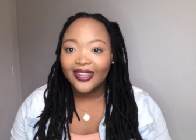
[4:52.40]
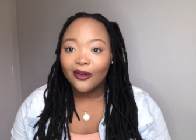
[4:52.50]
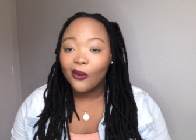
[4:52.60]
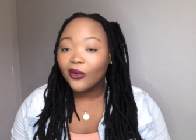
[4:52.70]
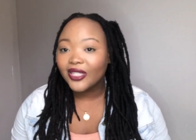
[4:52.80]

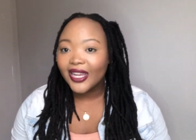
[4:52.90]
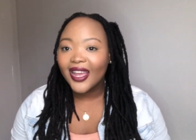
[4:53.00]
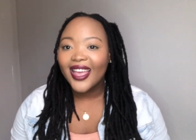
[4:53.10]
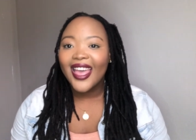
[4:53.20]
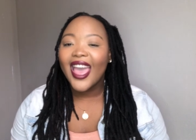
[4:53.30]
water,
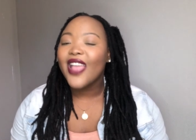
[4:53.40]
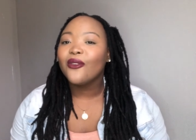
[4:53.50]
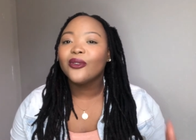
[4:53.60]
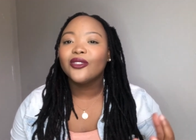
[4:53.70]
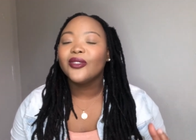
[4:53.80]
and
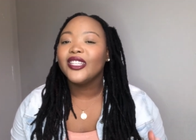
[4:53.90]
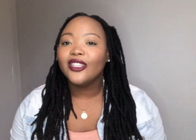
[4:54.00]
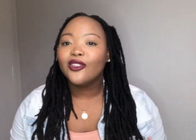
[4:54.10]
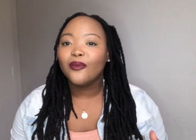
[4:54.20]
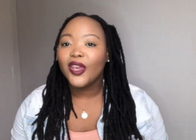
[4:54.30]
you also
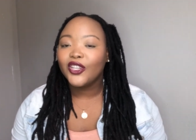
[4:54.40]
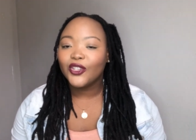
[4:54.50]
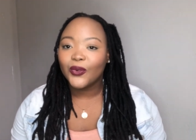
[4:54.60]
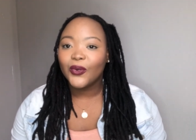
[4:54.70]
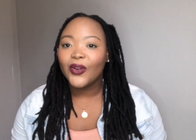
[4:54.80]
need to make
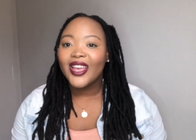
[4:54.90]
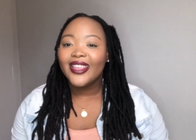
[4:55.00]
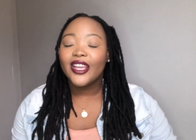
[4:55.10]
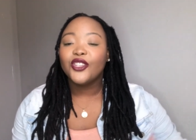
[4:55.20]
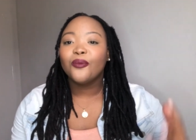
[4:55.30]
sure
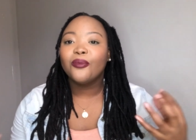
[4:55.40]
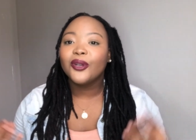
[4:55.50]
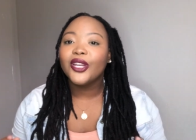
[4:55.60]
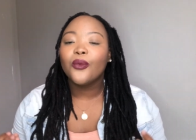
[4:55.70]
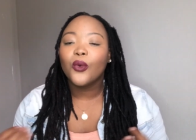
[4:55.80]
that you're
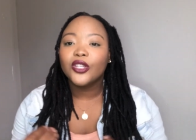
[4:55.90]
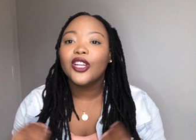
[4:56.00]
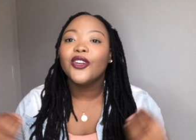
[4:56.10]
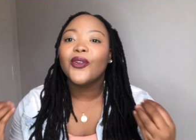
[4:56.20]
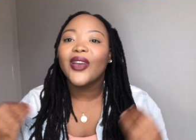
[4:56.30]
putting water
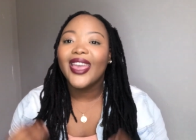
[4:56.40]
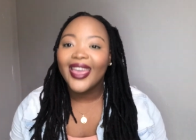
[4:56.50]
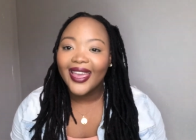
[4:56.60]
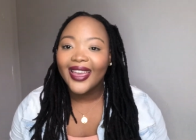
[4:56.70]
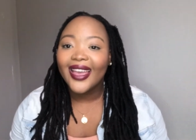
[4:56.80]
on your
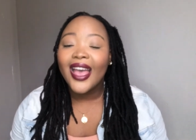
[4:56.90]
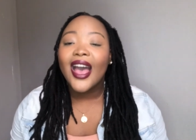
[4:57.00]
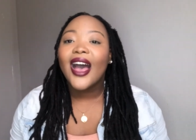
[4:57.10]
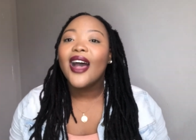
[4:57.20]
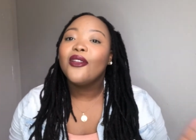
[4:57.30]
hair.
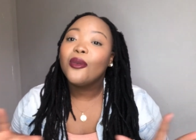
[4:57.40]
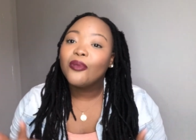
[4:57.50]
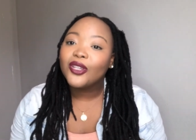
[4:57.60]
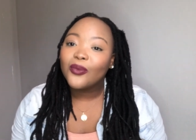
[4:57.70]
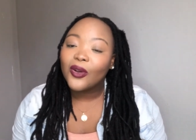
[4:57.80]
How do you
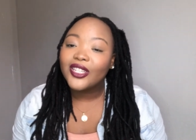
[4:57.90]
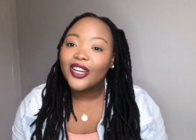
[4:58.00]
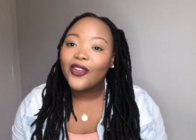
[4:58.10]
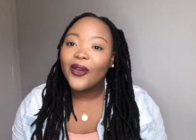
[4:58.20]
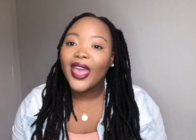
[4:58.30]
put water
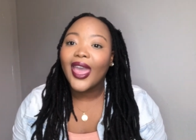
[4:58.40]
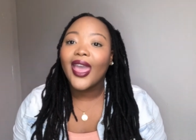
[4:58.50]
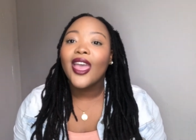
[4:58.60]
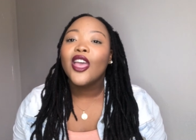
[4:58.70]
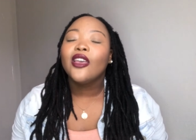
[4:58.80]
in your
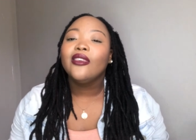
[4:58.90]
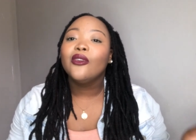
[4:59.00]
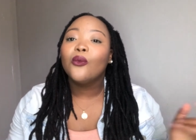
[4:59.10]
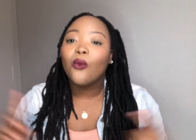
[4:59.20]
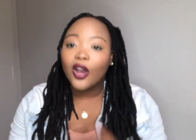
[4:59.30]
hair?
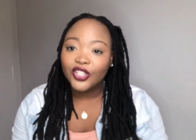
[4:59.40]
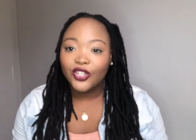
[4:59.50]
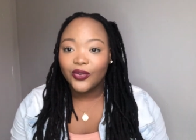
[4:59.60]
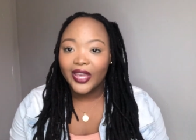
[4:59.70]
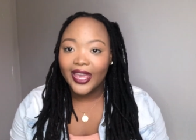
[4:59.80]
you wash
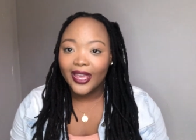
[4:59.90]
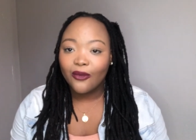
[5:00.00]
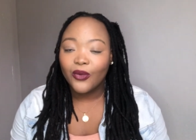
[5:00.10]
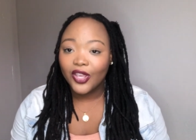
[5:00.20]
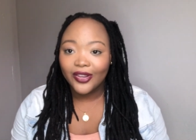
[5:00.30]
your hair
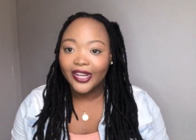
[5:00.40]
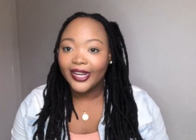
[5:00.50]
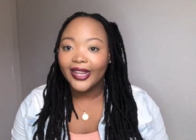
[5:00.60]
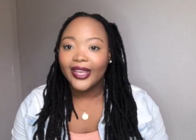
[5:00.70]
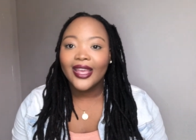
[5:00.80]

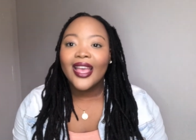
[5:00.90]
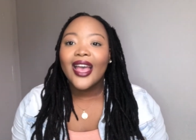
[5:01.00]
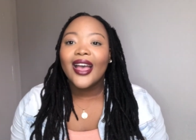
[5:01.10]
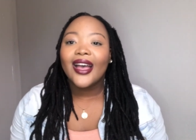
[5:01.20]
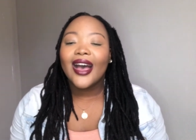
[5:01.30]
regularly.
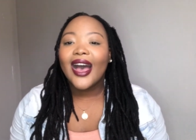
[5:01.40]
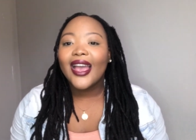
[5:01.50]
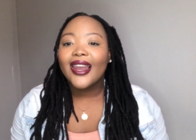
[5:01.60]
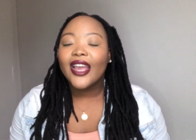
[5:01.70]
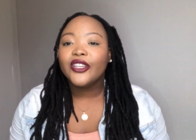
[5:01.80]

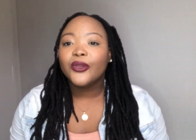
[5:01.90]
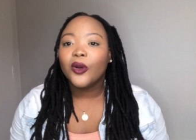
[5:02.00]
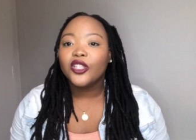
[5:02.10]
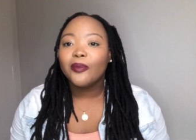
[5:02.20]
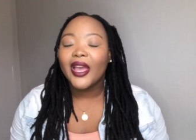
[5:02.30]
I like to
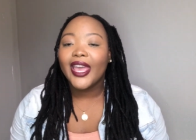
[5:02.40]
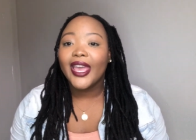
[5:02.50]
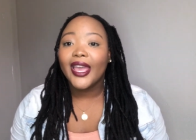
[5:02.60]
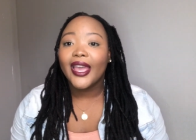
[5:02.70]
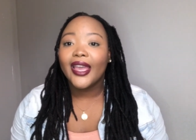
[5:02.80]
wash my
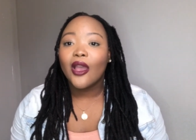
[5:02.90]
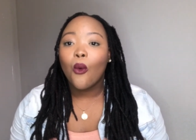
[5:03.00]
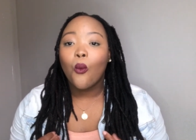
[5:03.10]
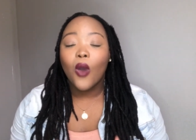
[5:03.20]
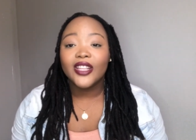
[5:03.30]
hair
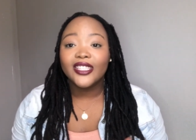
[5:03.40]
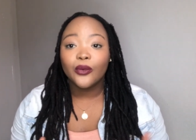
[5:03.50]
once a